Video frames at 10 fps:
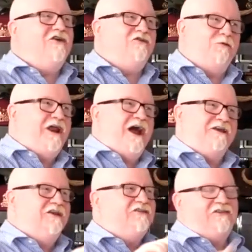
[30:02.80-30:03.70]
as we're not
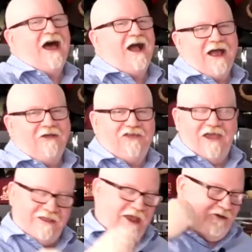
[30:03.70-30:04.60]
in a sock, I'll
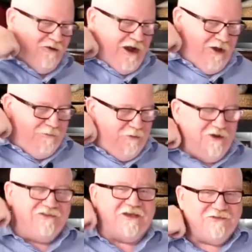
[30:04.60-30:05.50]
take that crown. But
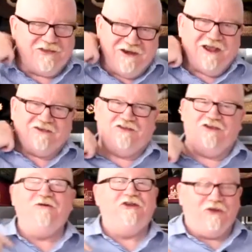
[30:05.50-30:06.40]
once I'm sitting next to
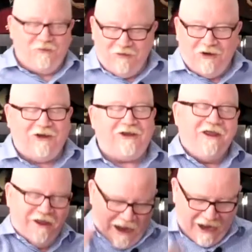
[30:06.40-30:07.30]
you when you're at work,
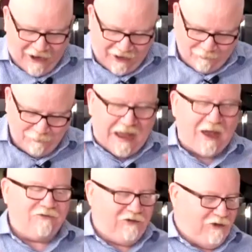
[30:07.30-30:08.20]
I'll
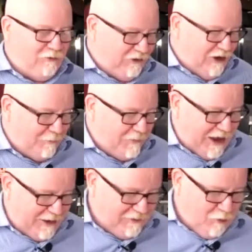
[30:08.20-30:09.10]
bow to you, young
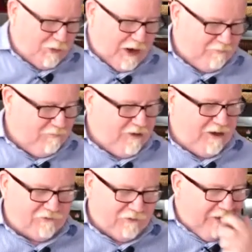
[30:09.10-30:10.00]
man. No problem
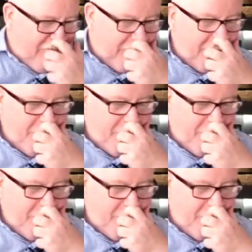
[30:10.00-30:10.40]
whatsoever.